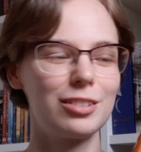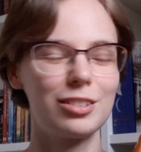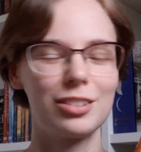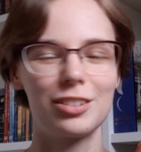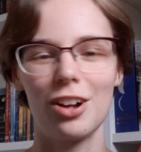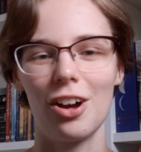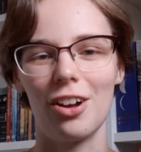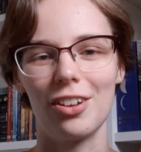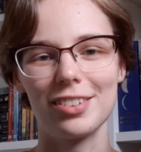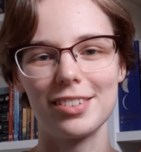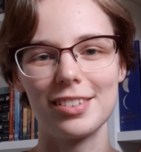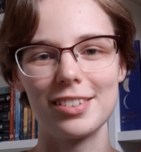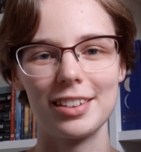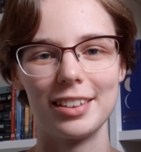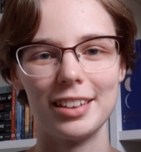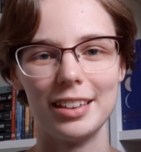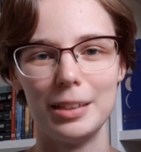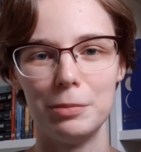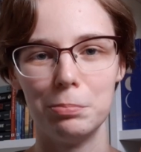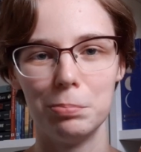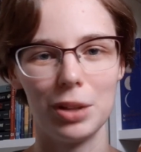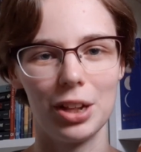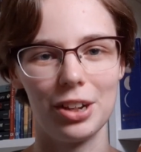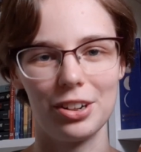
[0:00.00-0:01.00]
constantly
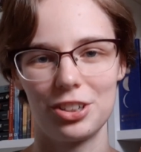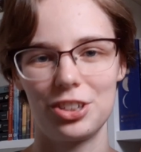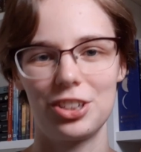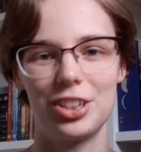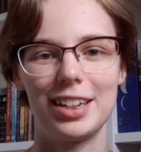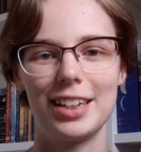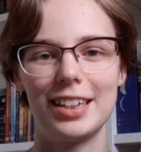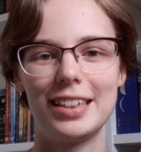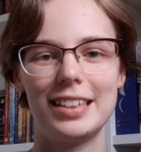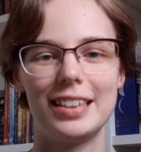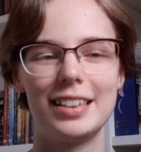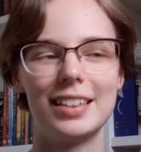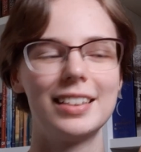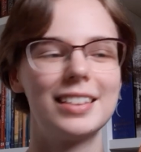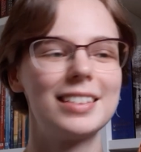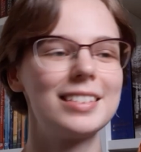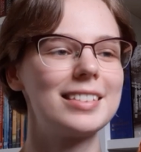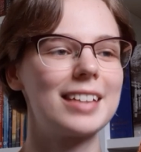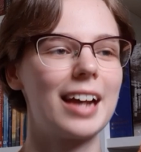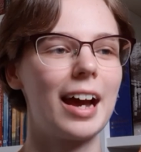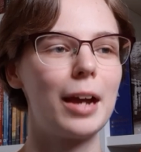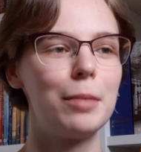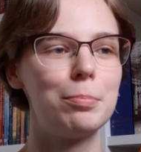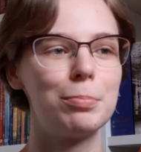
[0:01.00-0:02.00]
blushing
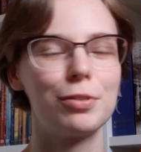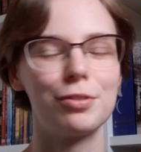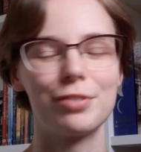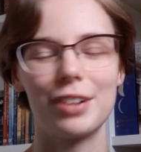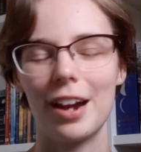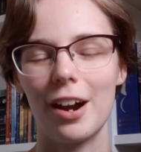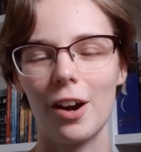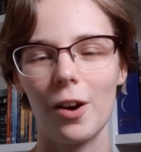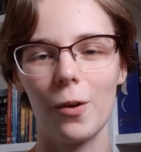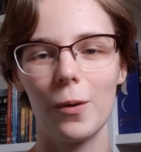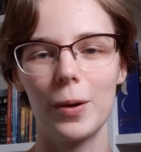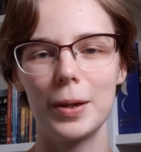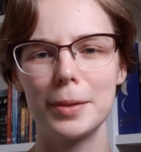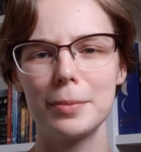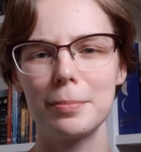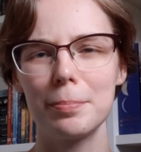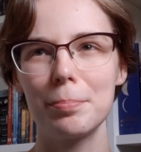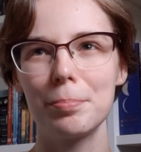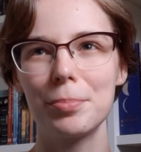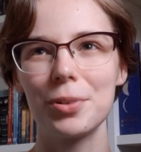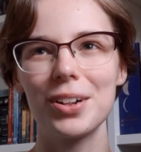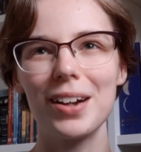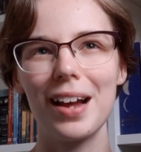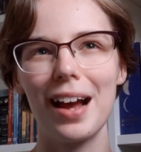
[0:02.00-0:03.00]
type of heroine,
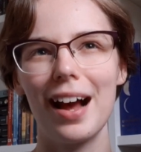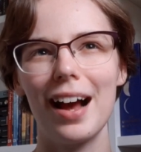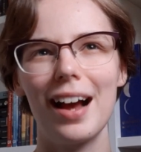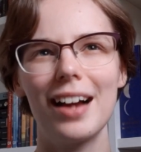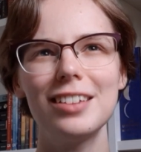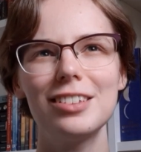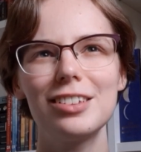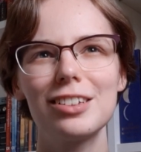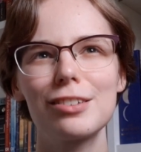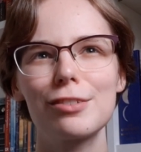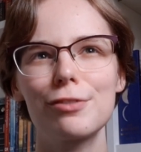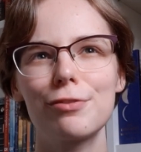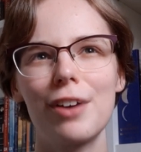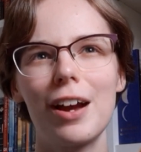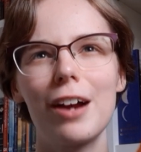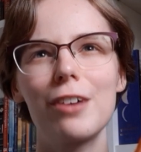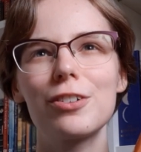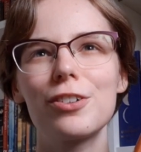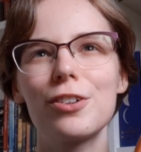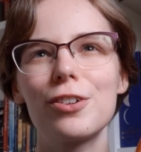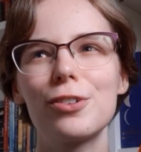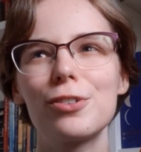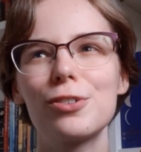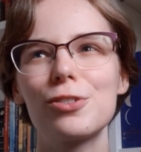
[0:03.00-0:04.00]
but I just
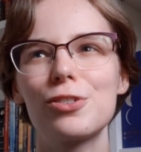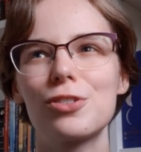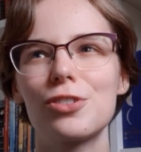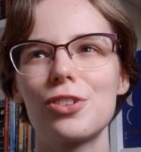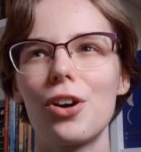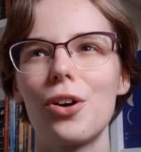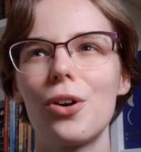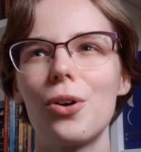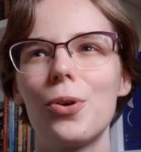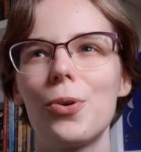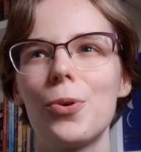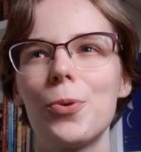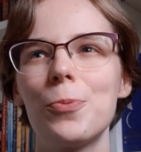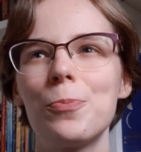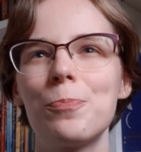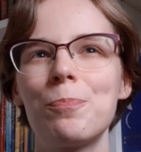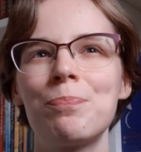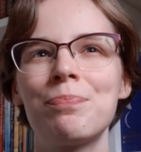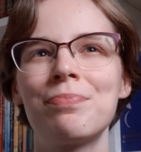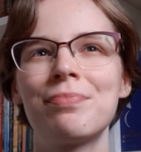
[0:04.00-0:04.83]
found her so